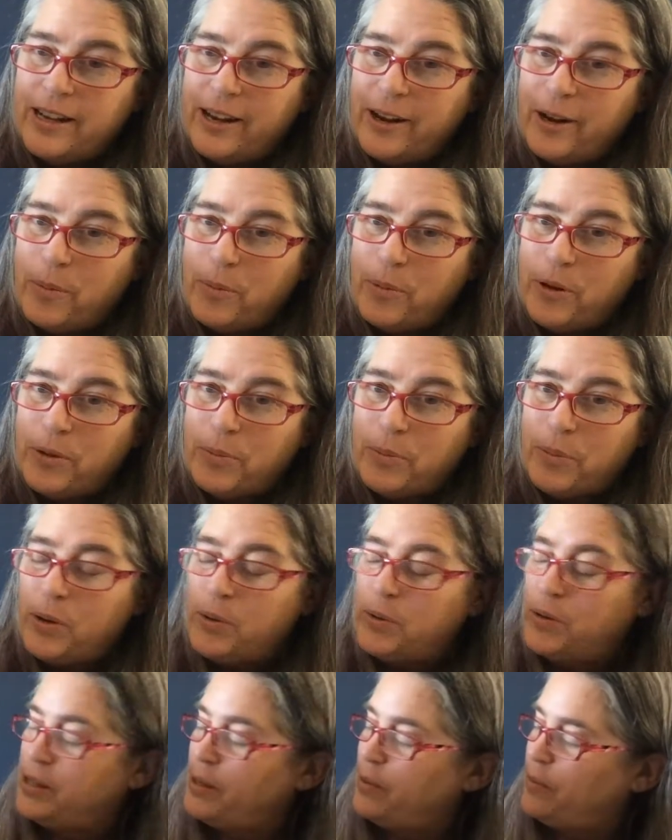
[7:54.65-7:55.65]
I hope you'll
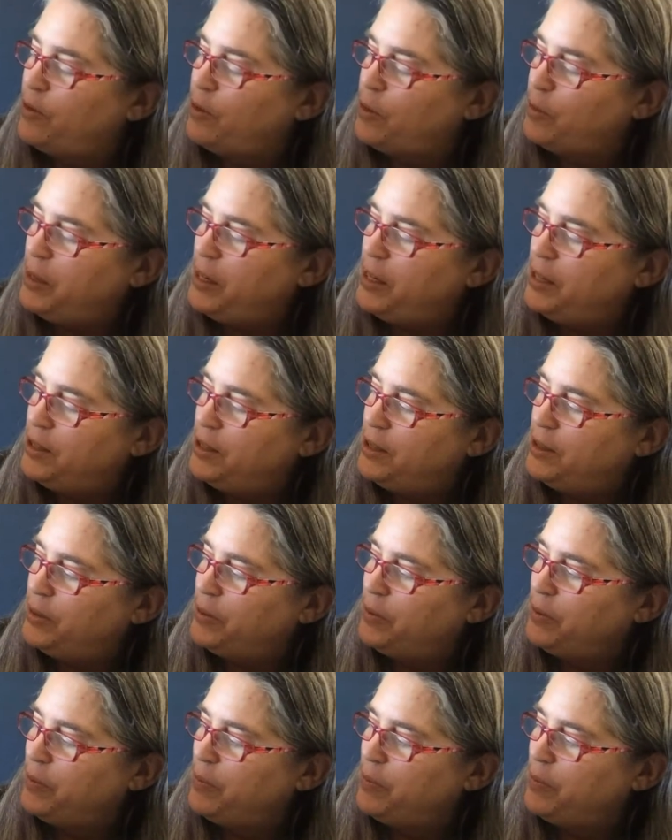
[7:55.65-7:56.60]
post some for me too.